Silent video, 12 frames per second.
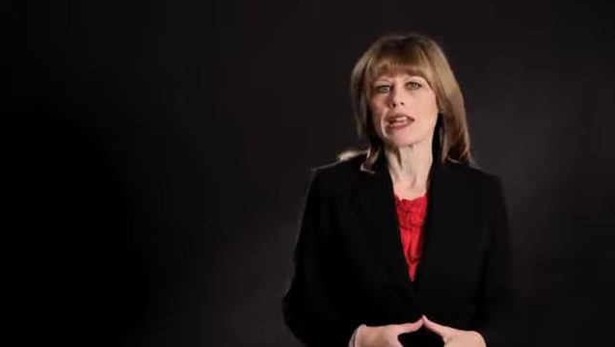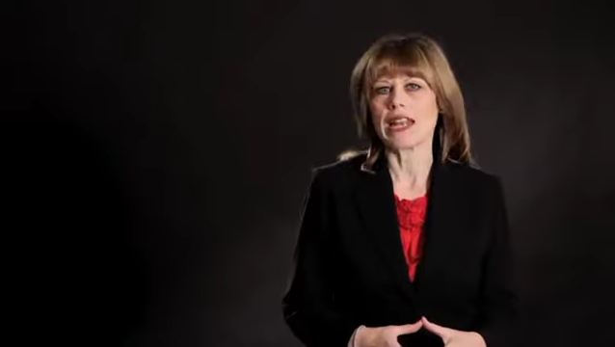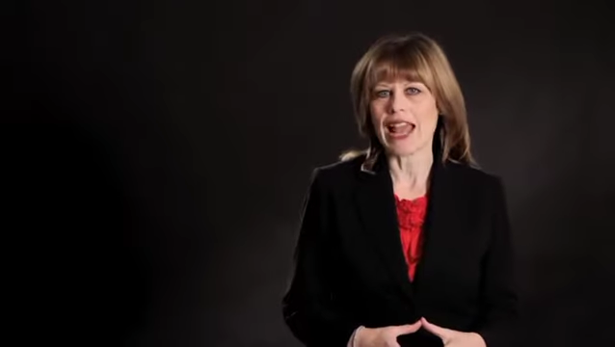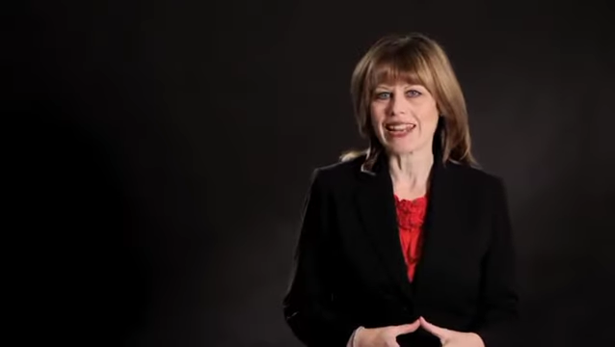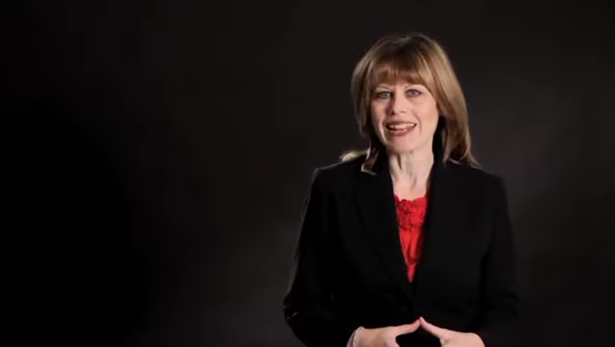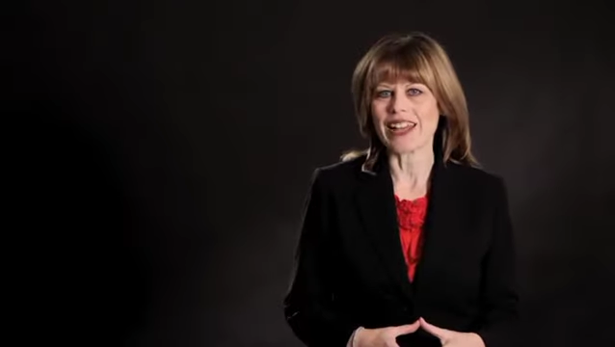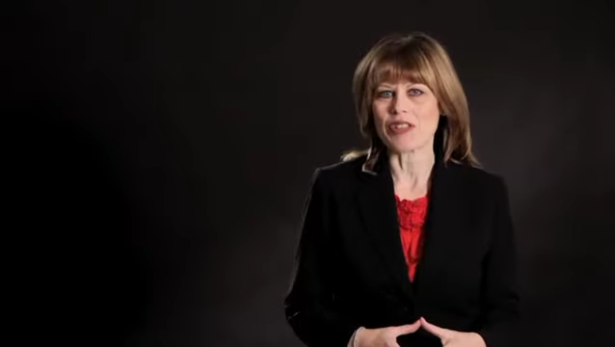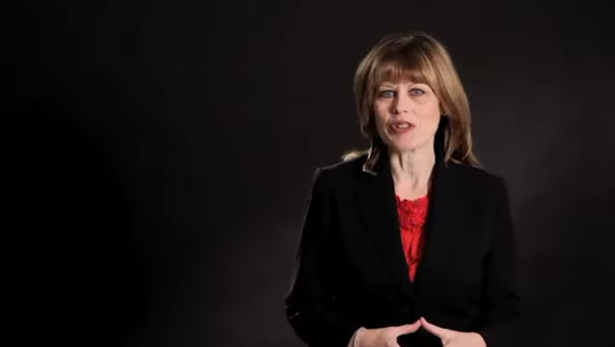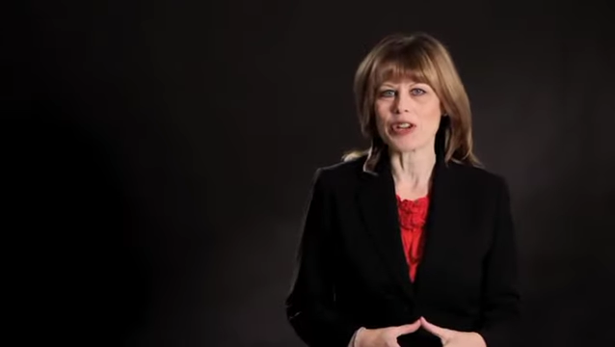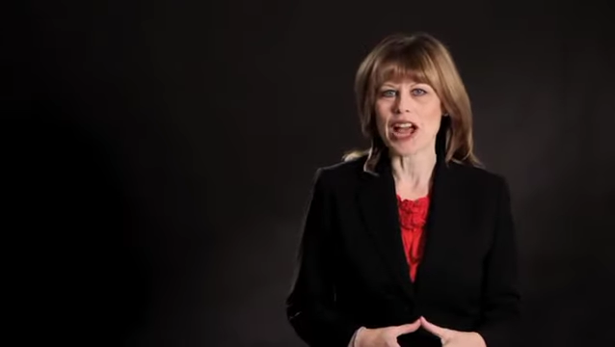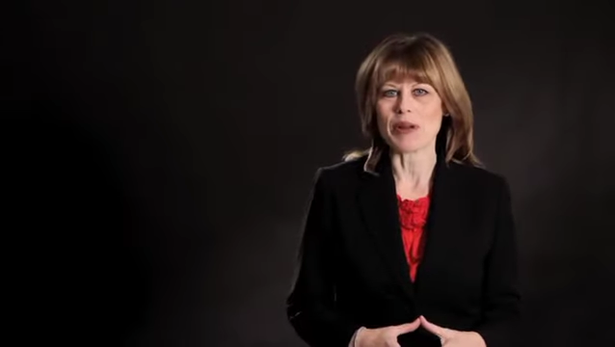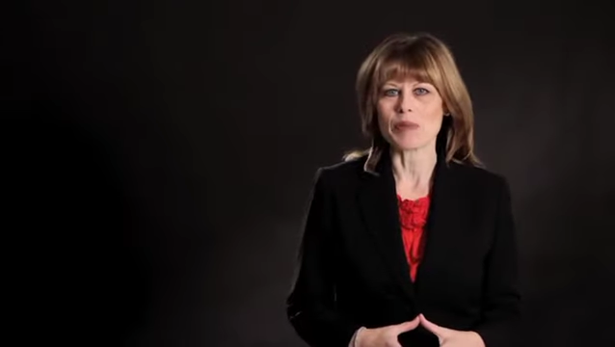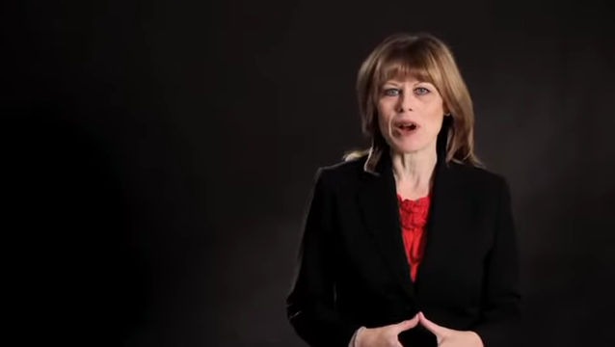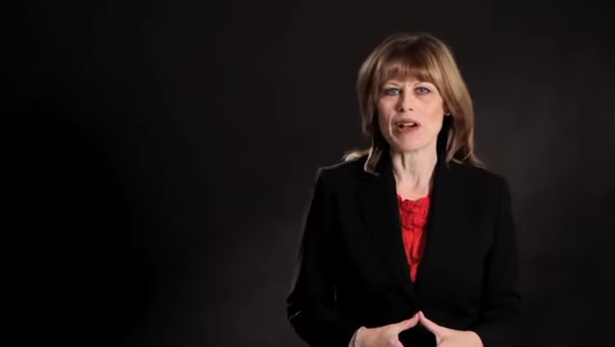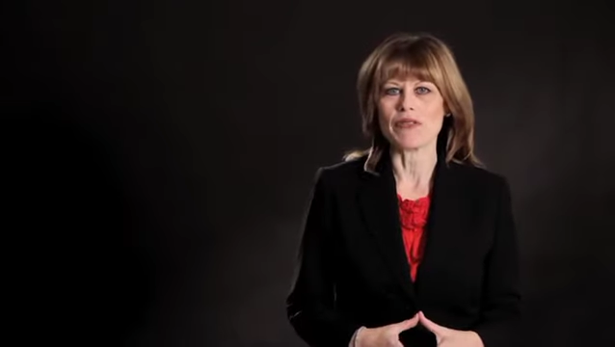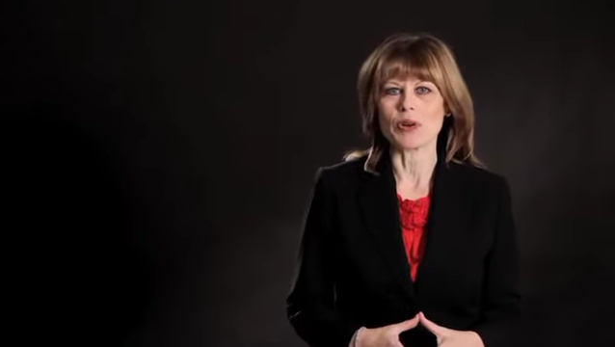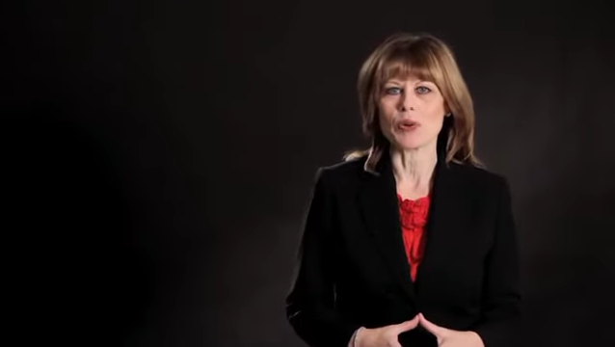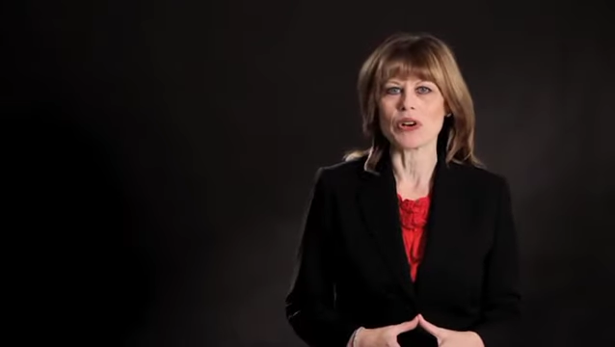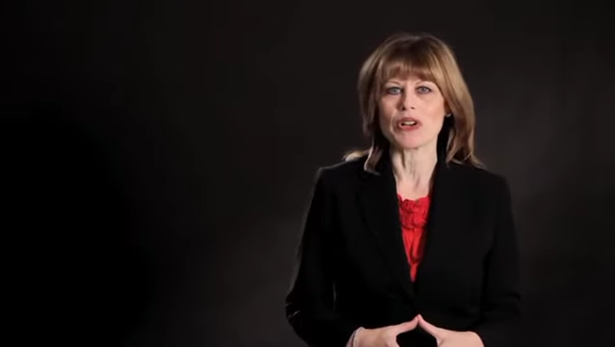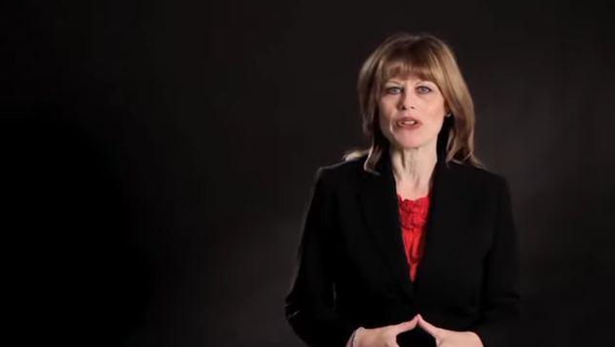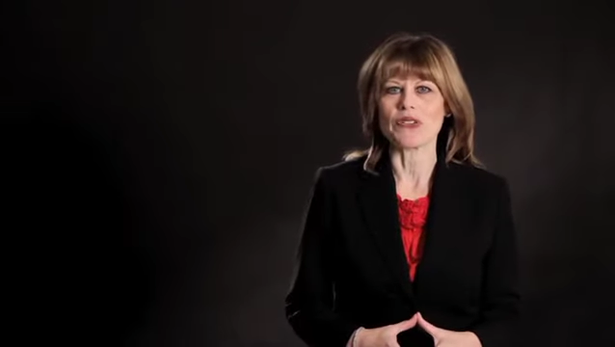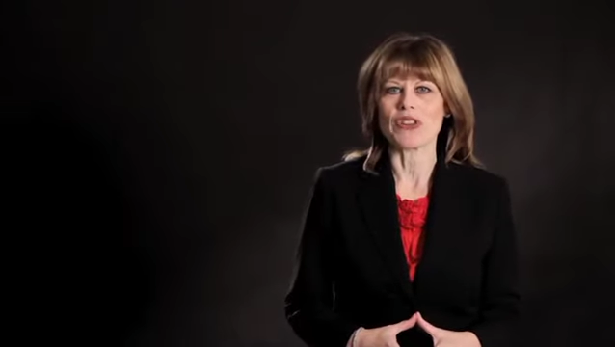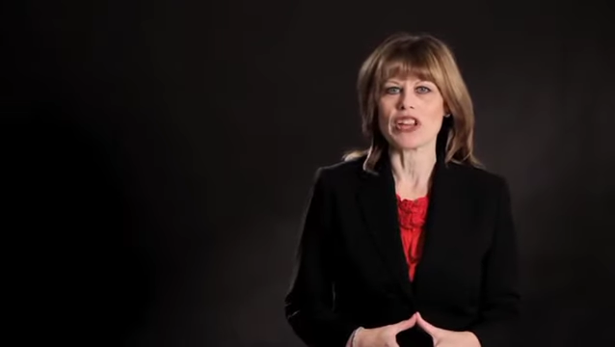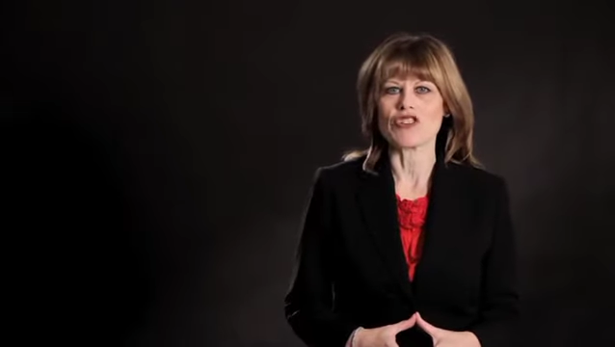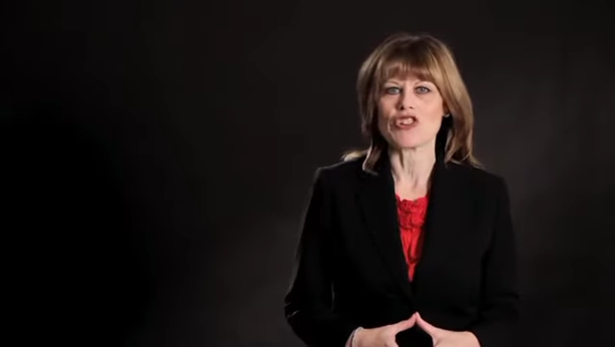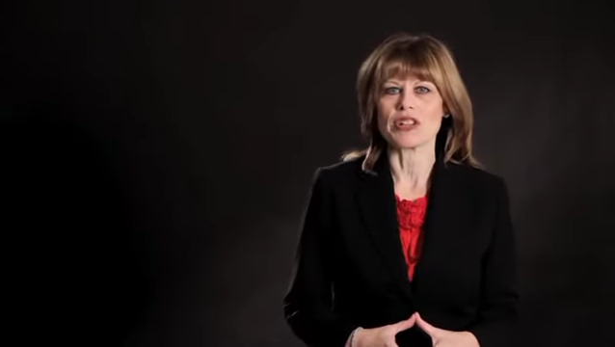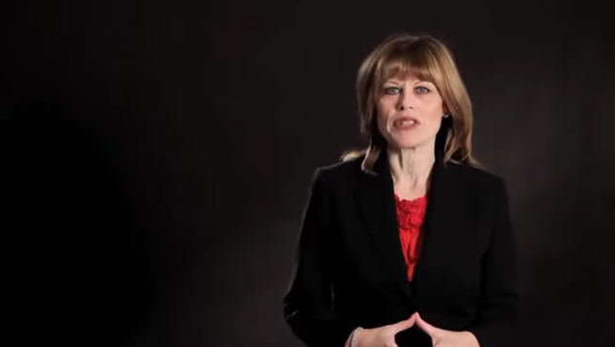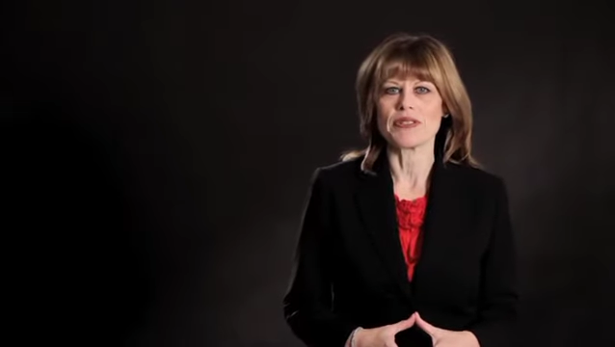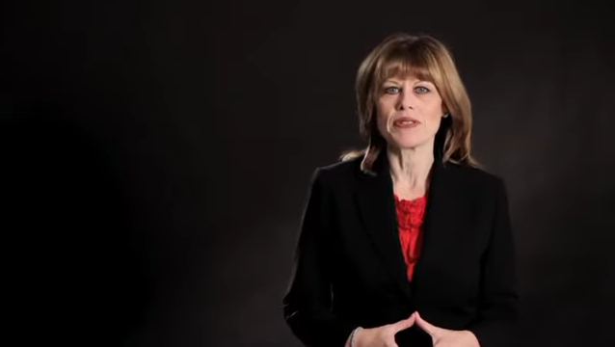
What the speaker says: in any other nonprofit organization.